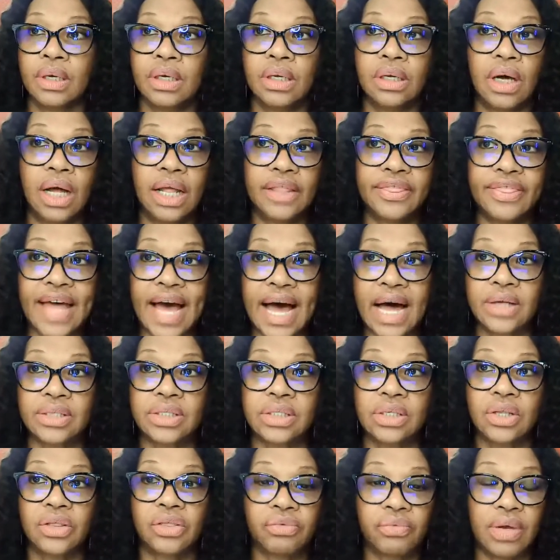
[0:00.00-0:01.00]

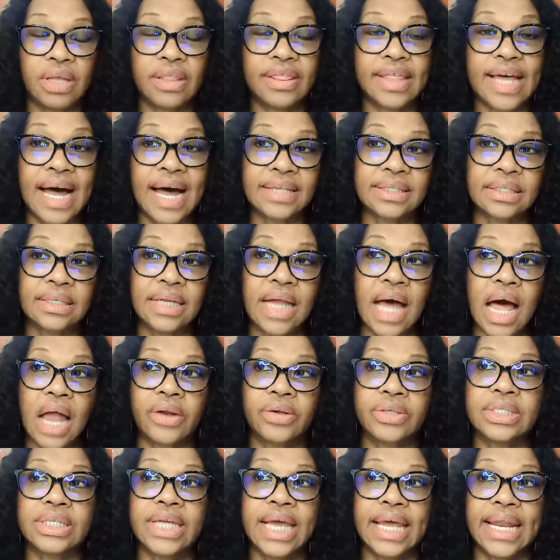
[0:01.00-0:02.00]
$1,000,
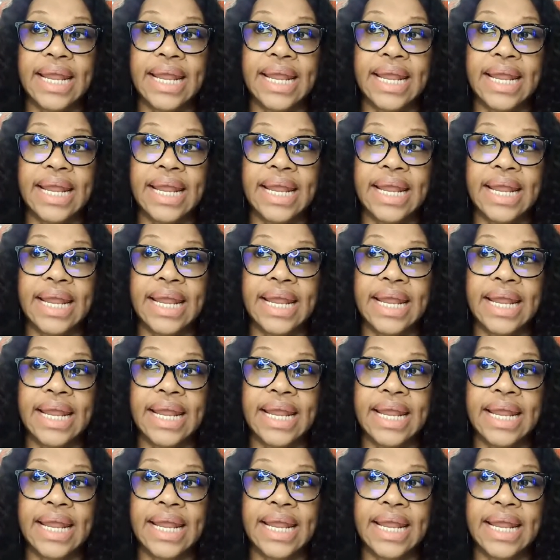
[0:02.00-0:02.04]
$3,000.